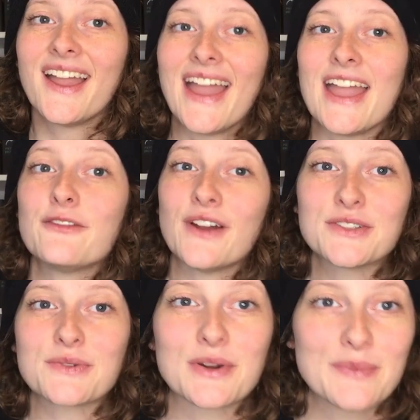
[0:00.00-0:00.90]
Hey
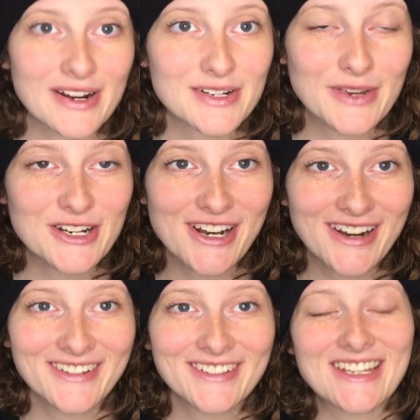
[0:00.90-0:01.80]
friends, welcome back to my
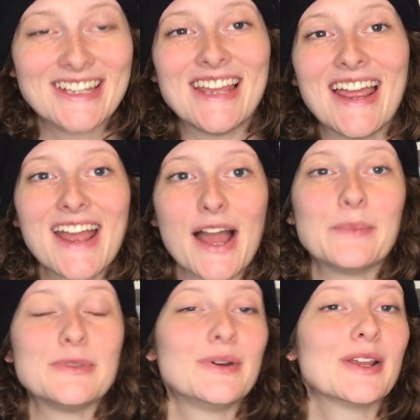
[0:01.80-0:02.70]
channel. Today
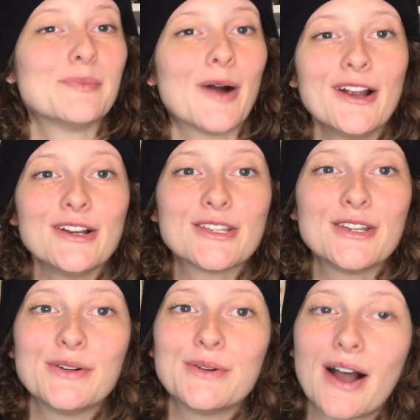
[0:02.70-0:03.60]
I'm doing part
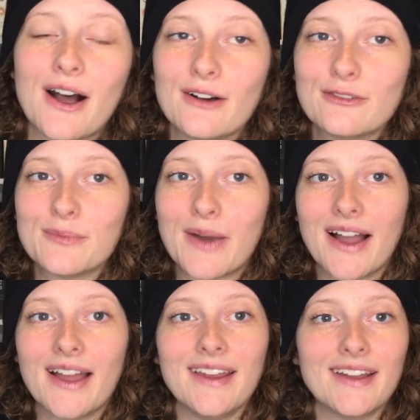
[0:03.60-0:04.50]
two of
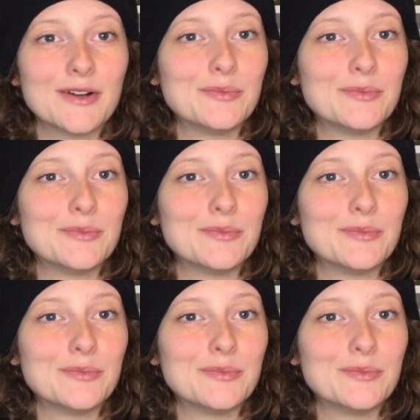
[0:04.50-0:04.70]
my